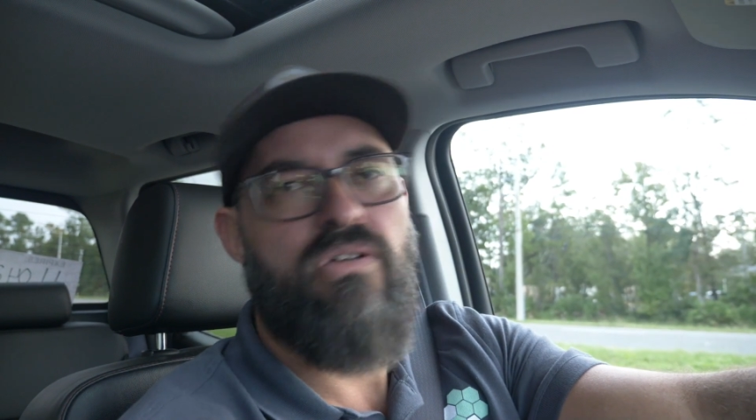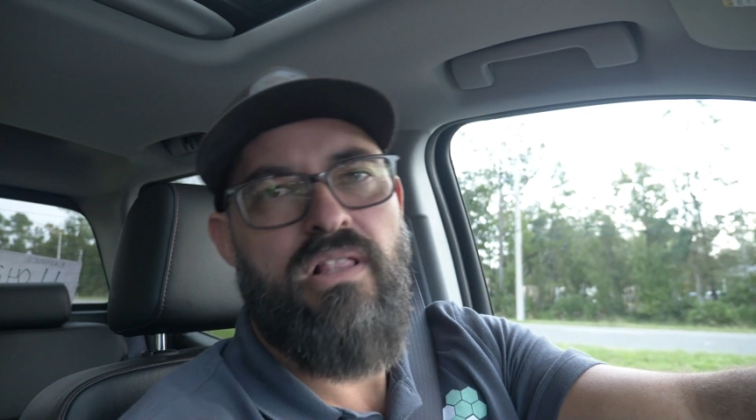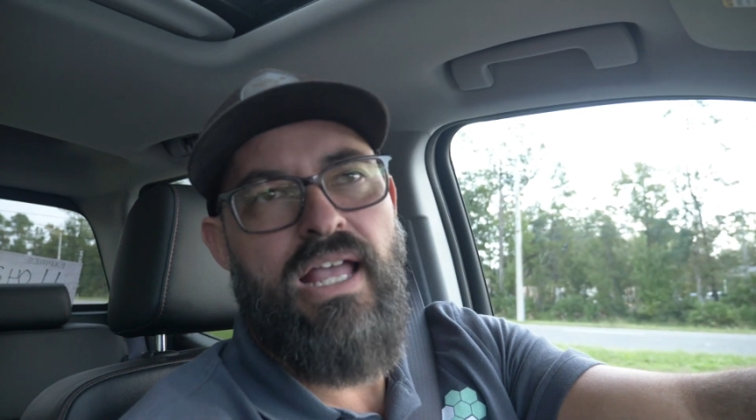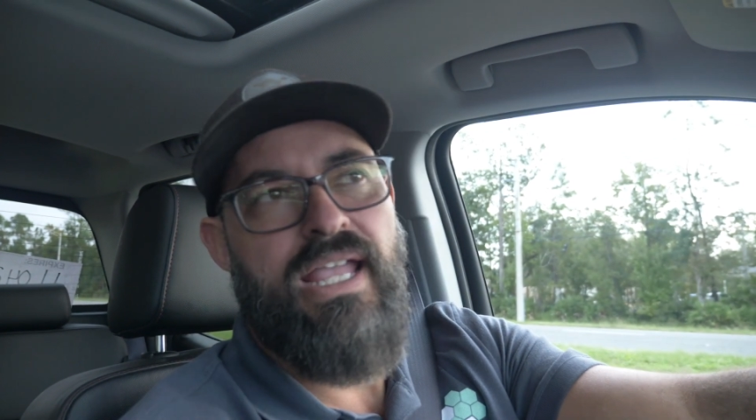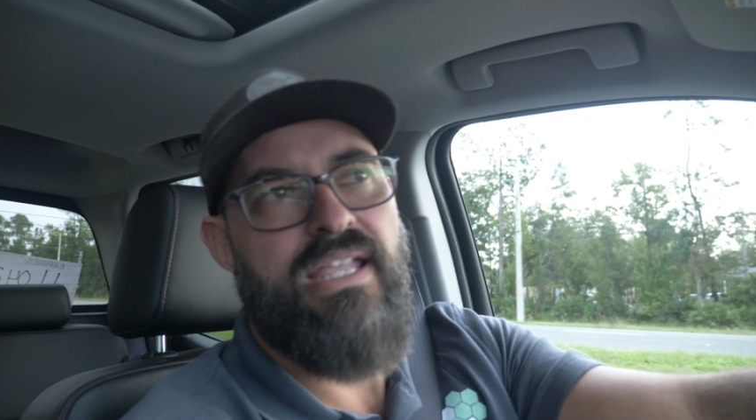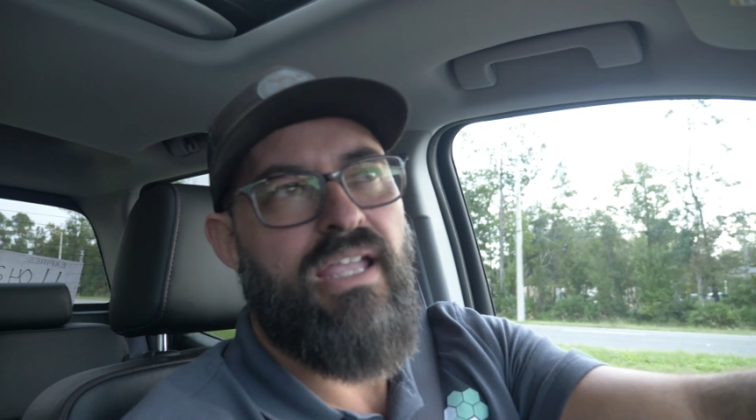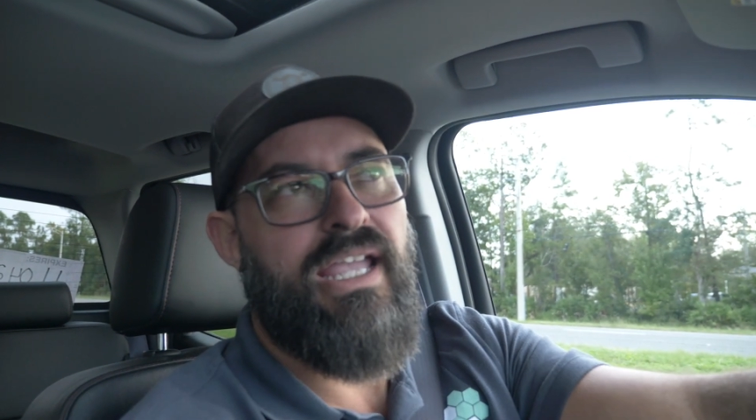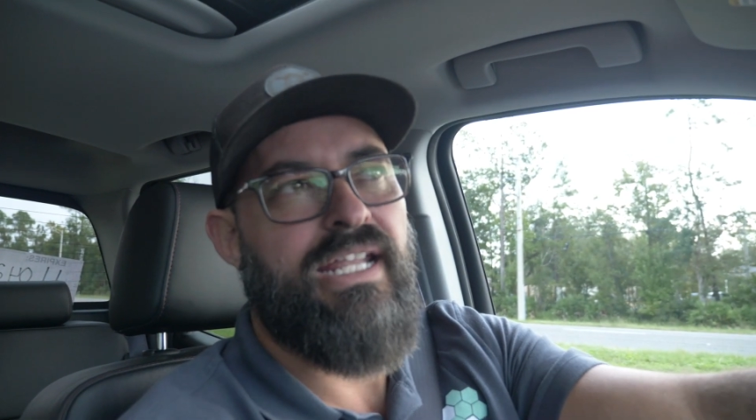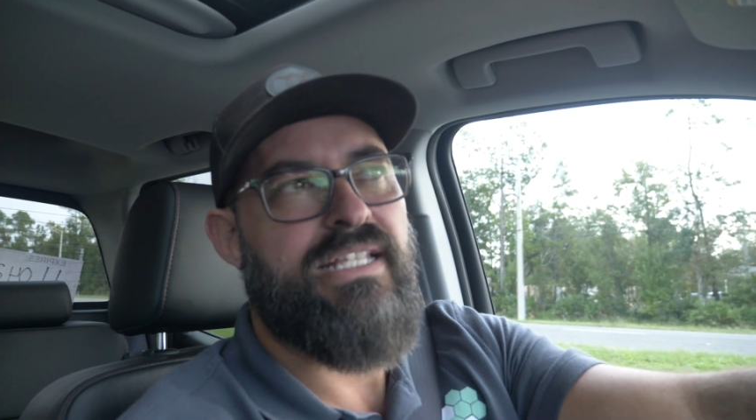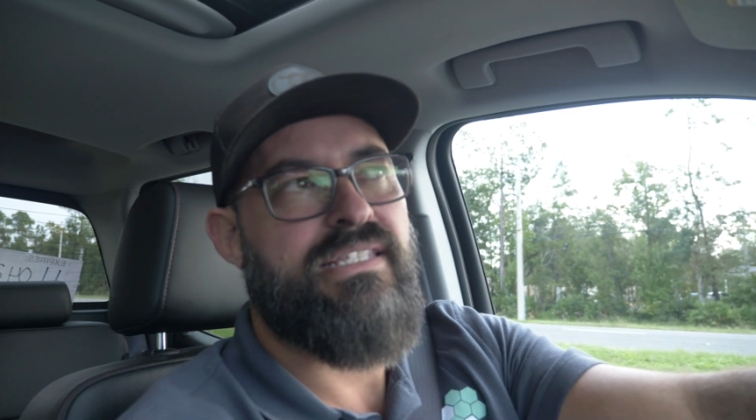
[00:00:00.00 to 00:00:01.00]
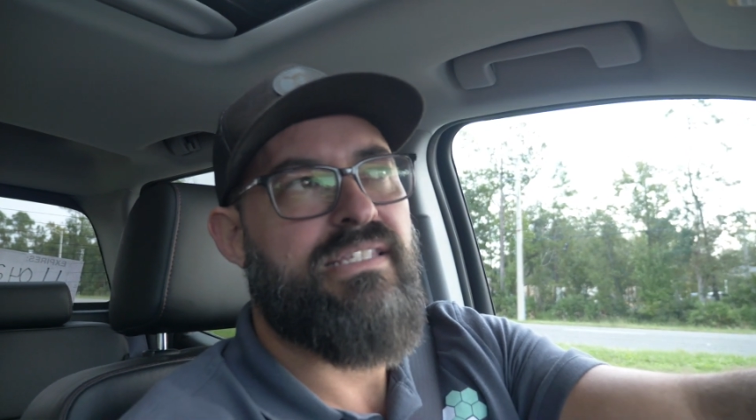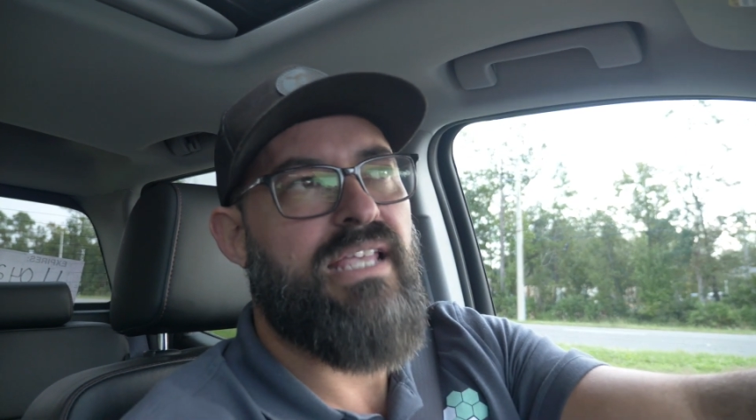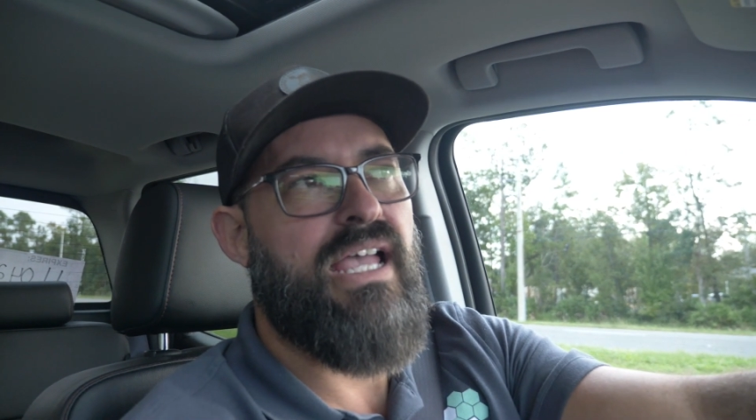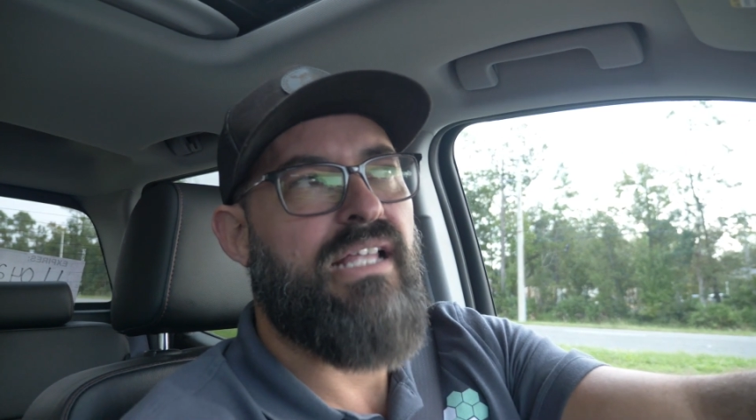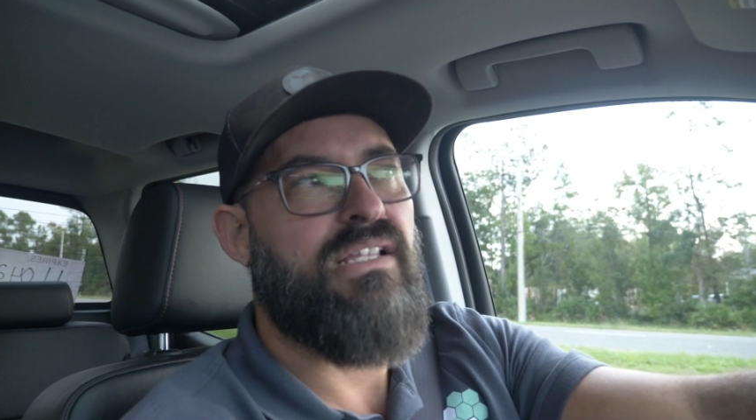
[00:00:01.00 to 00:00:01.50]
clay and it's
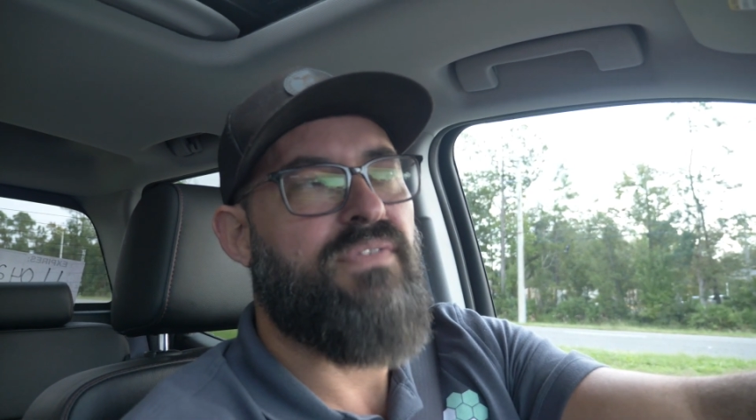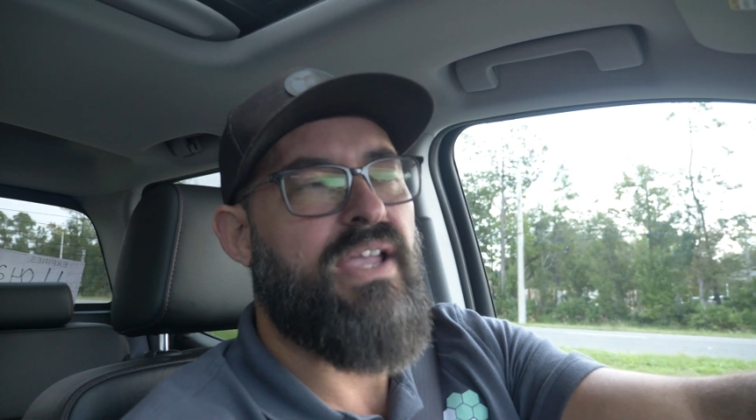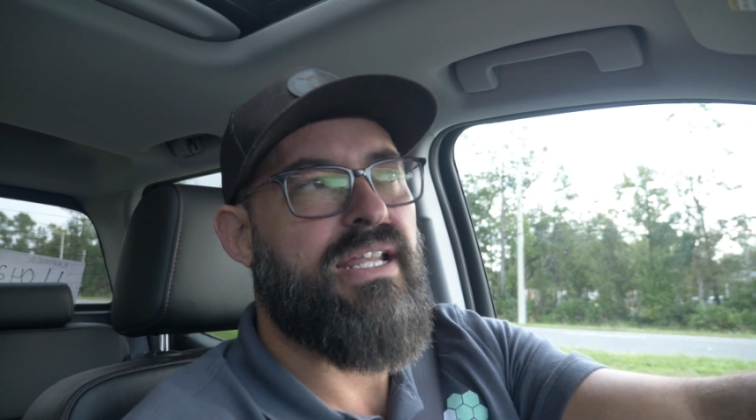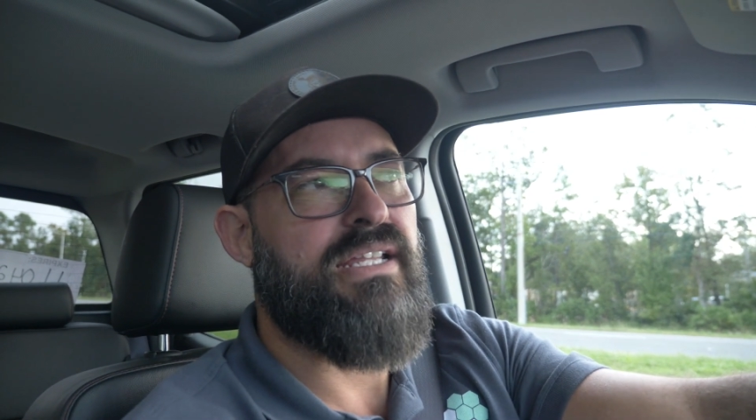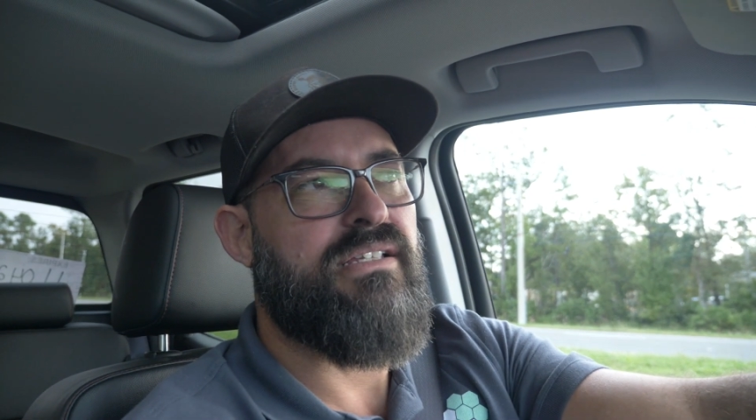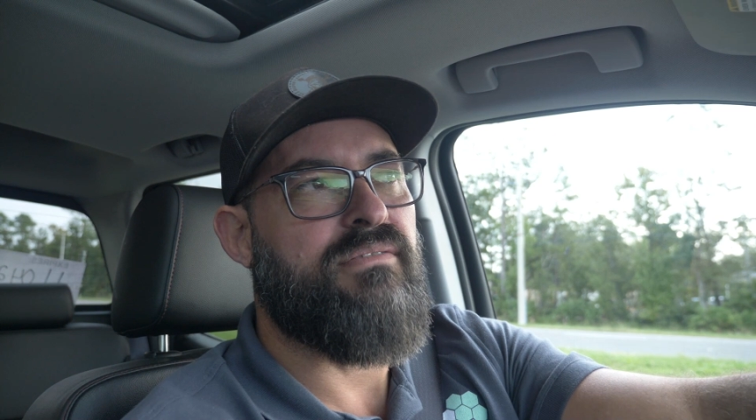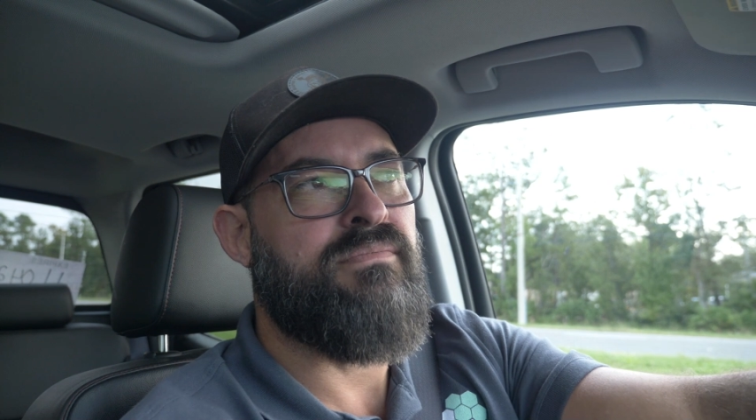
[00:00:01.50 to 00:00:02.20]
elevated.